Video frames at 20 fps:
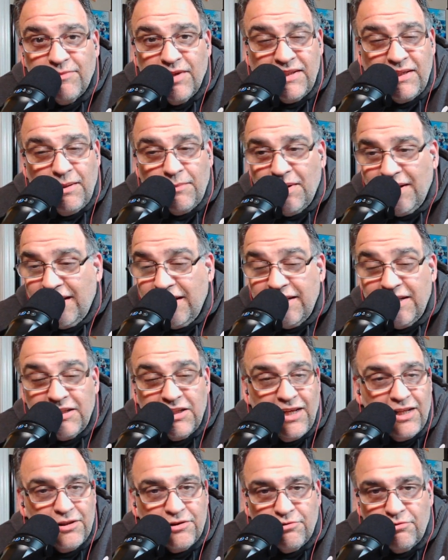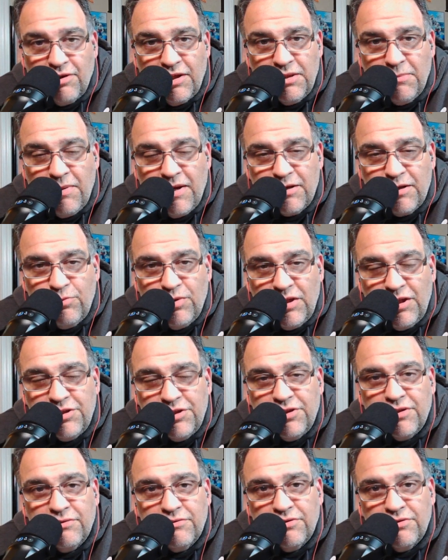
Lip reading: And I'm not getting into anybody's religion,